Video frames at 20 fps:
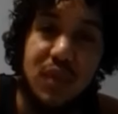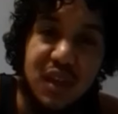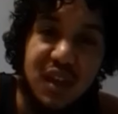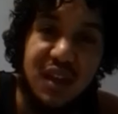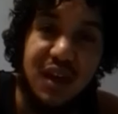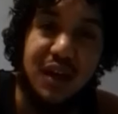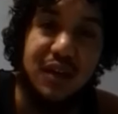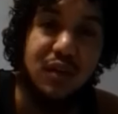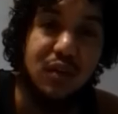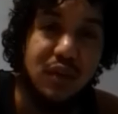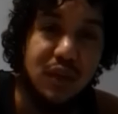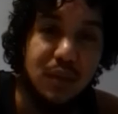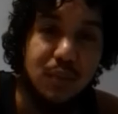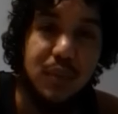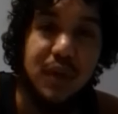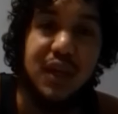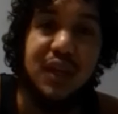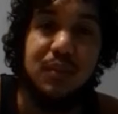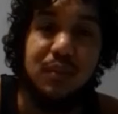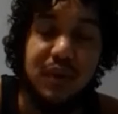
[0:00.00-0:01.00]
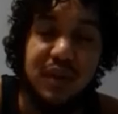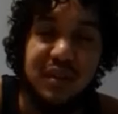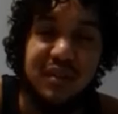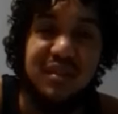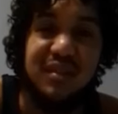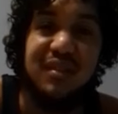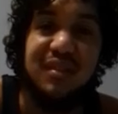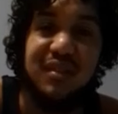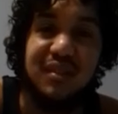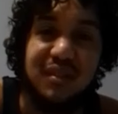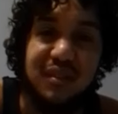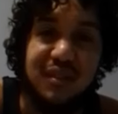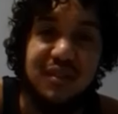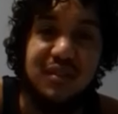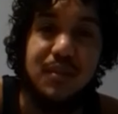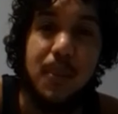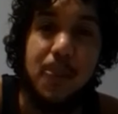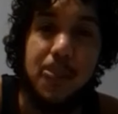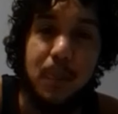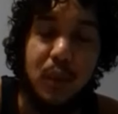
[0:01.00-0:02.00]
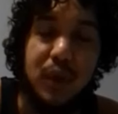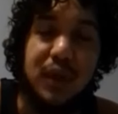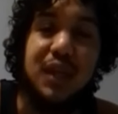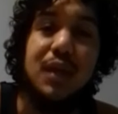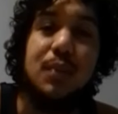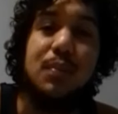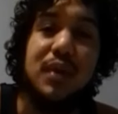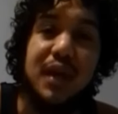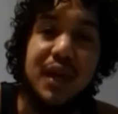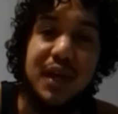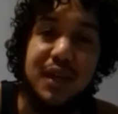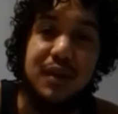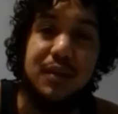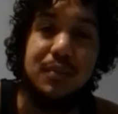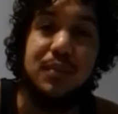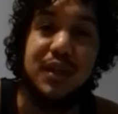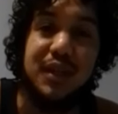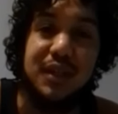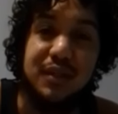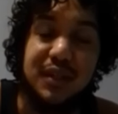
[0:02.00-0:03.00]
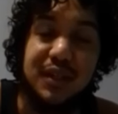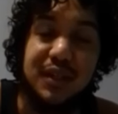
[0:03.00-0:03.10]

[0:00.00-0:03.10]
I know your pain, brothers and sisters. Well, keep your head up, man.